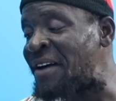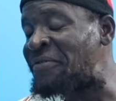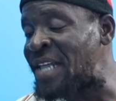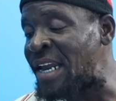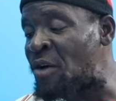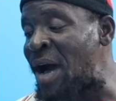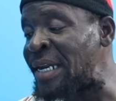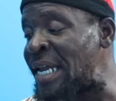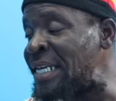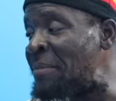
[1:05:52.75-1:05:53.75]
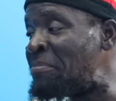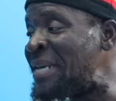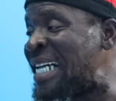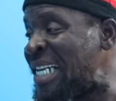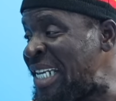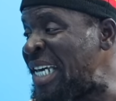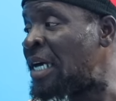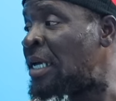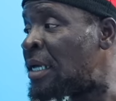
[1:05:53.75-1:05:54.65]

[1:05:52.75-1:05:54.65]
after the one that name Miggle Deer.